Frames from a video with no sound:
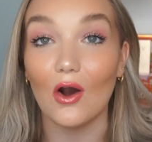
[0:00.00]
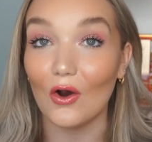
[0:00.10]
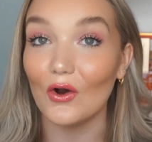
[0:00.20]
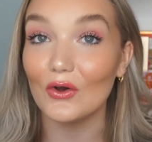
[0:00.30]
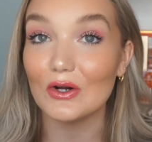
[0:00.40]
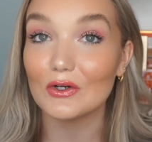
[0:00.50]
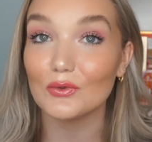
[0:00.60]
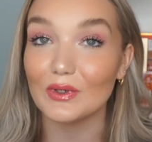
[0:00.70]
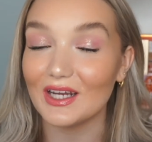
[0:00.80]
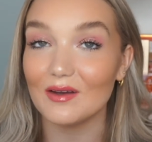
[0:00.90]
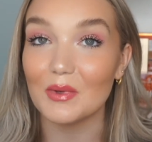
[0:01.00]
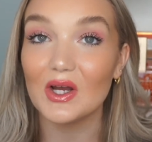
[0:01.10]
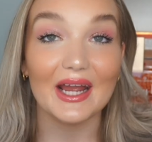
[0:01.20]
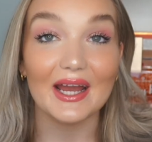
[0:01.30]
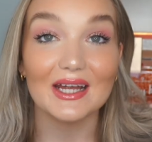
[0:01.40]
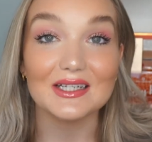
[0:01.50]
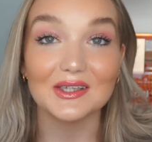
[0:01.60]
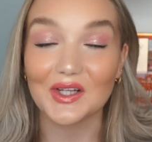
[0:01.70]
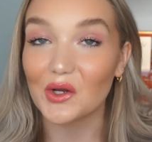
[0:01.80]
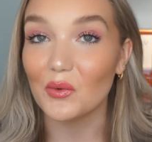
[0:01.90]
all cream
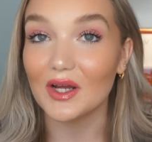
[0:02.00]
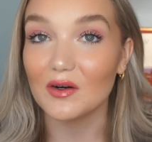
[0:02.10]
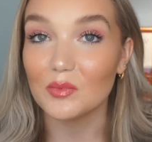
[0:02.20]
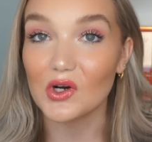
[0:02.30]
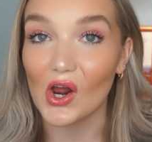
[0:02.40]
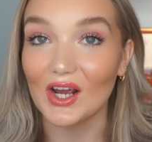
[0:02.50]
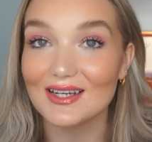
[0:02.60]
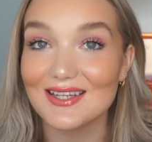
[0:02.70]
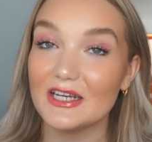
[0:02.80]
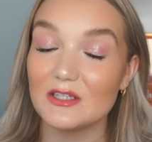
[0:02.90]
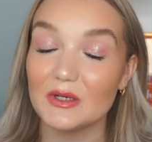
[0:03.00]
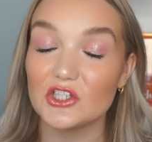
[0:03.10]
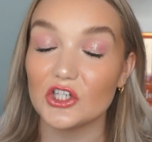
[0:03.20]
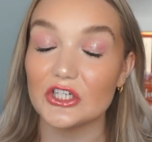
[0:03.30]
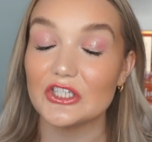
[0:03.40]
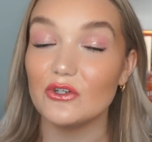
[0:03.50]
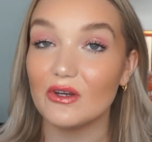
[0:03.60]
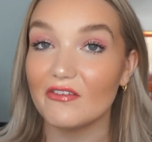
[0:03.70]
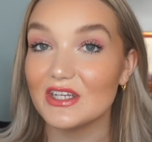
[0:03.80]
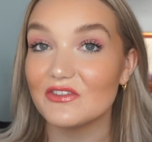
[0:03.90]
and liquid products. Please be sure to
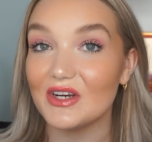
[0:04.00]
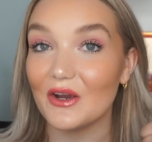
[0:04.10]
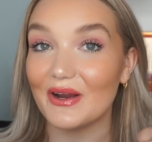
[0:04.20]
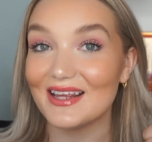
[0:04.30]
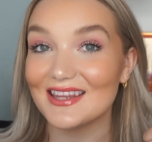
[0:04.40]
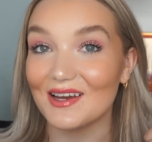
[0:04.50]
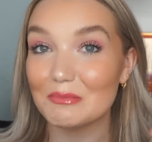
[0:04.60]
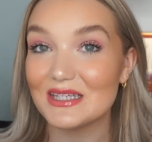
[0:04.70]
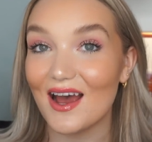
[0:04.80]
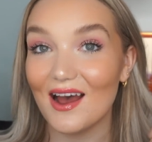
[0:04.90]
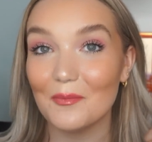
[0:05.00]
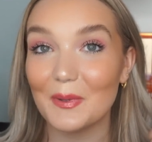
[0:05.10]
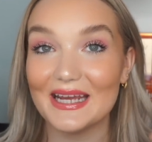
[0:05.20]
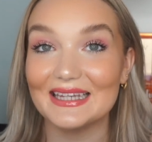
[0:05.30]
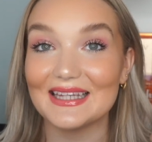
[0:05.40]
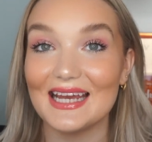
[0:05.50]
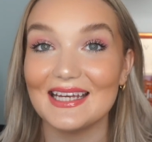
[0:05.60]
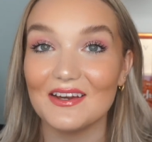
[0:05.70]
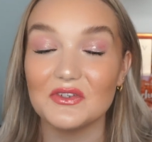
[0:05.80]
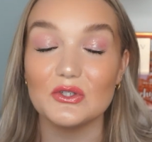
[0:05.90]
give this video a thumbs up, a like
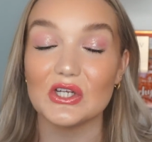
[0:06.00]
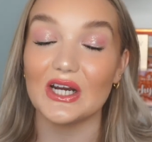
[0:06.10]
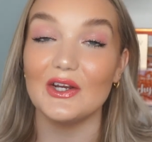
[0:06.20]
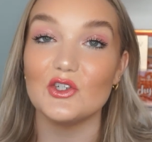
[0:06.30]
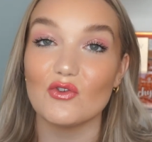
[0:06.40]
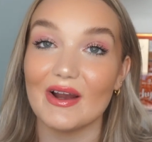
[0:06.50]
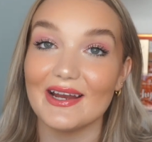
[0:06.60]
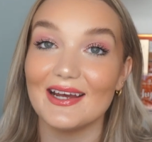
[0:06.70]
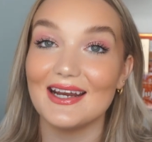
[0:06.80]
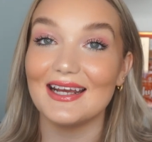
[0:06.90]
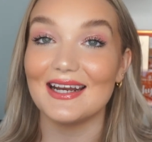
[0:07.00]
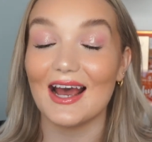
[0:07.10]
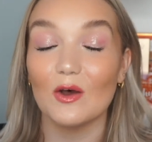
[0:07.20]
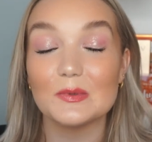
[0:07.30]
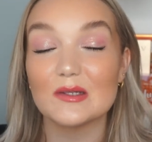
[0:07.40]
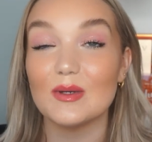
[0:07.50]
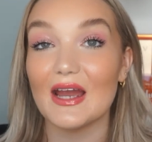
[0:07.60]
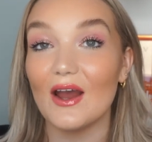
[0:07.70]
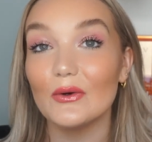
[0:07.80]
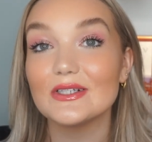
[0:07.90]
if you did enjoy it. It helps me
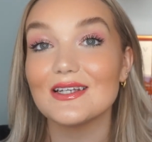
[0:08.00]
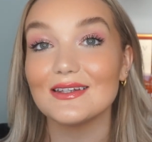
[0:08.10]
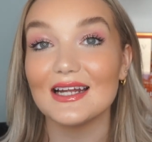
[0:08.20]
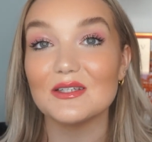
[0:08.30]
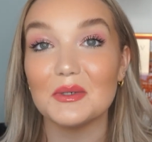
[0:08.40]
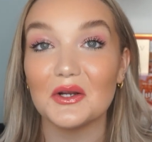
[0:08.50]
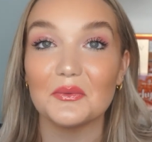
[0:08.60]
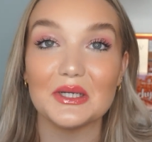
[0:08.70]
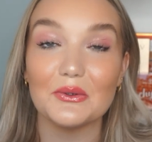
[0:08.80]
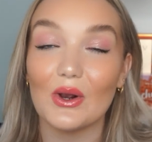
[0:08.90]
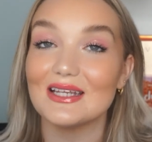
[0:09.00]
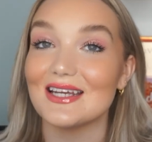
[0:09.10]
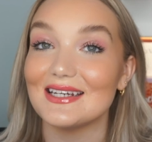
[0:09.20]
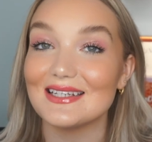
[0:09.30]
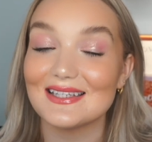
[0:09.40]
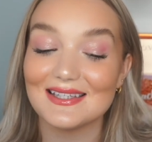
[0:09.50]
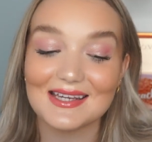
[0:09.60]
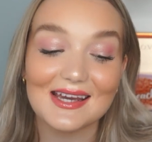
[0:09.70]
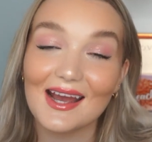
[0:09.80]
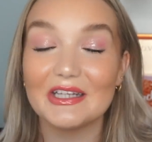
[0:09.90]
out, lets me know what you guys like to
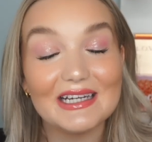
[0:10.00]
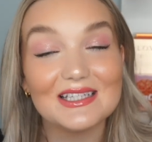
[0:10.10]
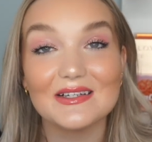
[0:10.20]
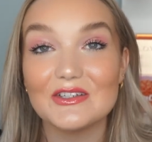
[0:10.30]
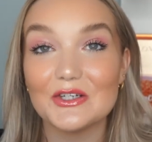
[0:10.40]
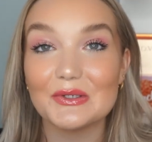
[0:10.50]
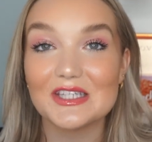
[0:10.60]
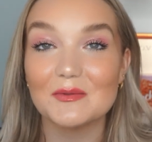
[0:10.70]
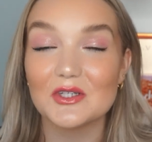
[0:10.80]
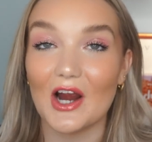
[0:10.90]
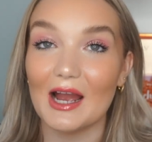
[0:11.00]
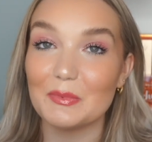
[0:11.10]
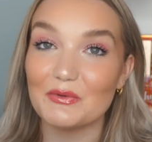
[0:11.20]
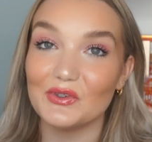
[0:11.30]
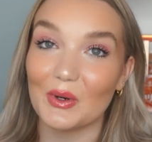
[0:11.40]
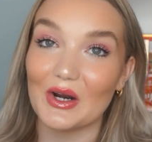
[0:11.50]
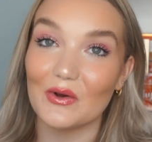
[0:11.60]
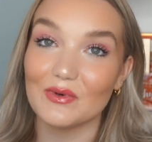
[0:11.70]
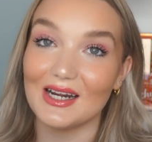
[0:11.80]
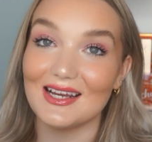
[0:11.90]
see. Please do subscribe if you aren't
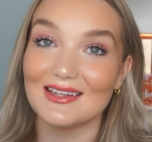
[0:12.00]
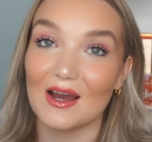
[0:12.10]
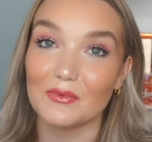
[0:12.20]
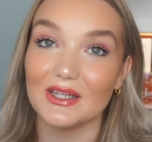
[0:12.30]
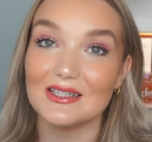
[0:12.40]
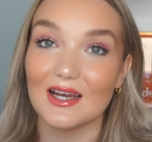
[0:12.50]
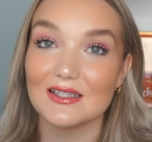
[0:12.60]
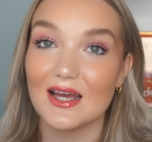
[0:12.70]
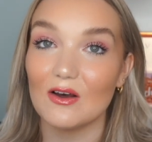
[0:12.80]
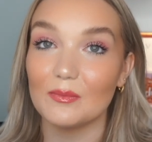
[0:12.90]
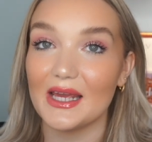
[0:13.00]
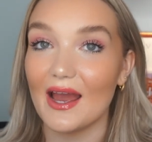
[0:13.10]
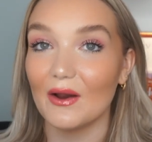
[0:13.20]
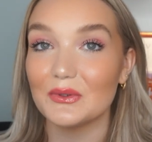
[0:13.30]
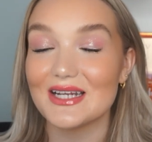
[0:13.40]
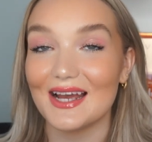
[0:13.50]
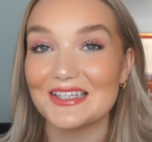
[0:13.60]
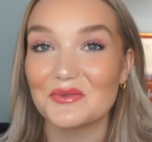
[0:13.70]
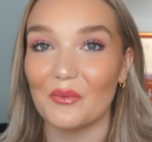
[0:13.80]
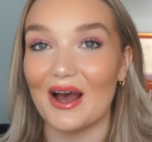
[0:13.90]
already. That really does help me out
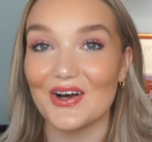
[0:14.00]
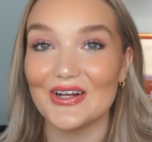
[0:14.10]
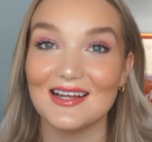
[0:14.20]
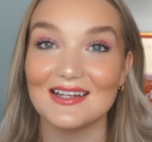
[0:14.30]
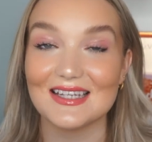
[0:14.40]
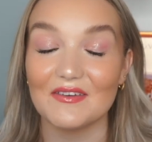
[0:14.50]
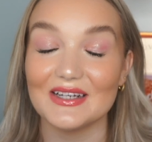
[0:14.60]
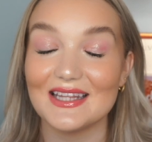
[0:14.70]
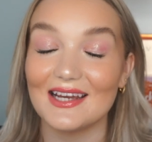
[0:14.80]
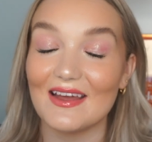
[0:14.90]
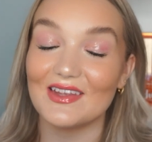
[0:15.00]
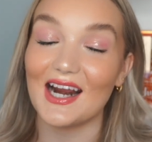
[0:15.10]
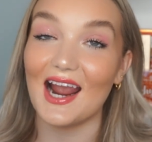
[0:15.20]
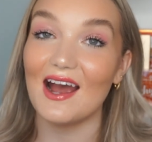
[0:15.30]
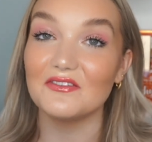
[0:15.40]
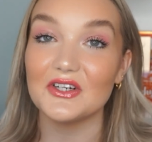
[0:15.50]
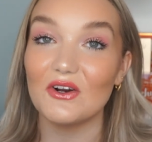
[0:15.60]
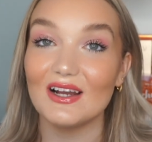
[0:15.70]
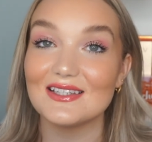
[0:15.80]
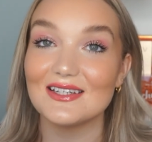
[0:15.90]
as well. That is everything that I have for you
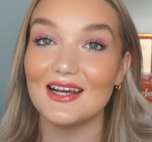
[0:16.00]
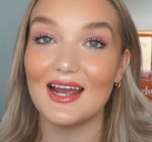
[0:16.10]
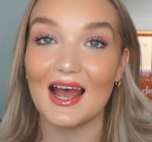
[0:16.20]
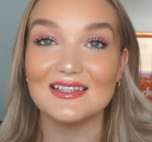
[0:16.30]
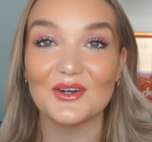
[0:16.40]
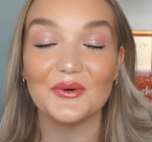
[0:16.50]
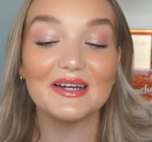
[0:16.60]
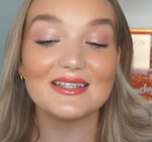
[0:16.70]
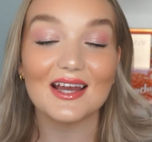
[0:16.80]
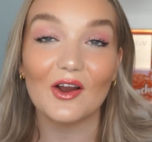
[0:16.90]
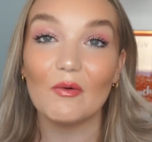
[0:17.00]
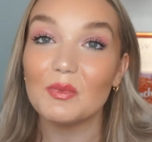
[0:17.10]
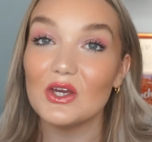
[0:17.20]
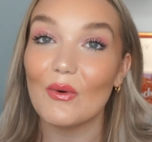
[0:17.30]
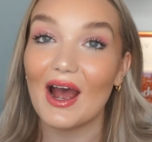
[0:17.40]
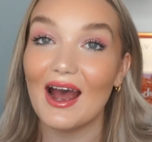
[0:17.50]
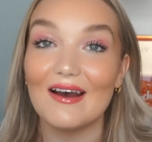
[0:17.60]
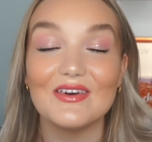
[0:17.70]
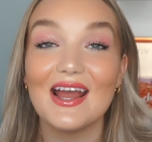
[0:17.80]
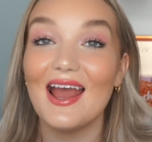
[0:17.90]
guys today. As always, I hope that you
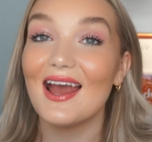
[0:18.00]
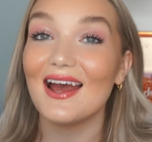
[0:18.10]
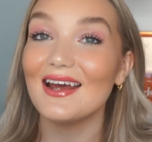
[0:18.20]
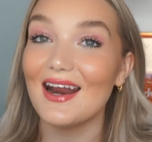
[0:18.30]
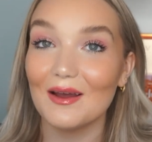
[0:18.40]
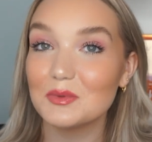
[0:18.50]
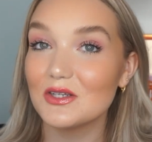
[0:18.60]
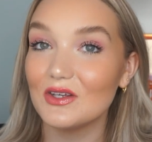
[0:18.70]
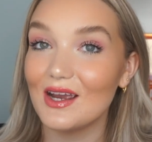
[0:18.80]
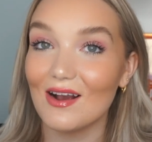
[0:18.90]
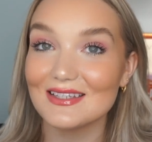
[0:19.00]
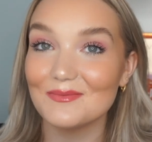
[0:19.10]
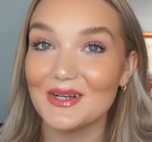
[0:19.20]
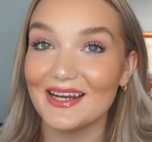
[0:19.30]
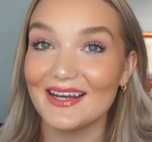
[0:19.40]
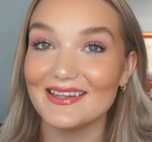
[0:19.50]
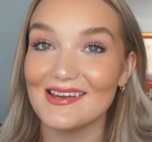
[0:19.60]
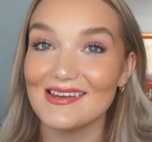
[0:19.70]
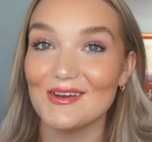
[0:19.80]
have an absolutely awesome day, and thank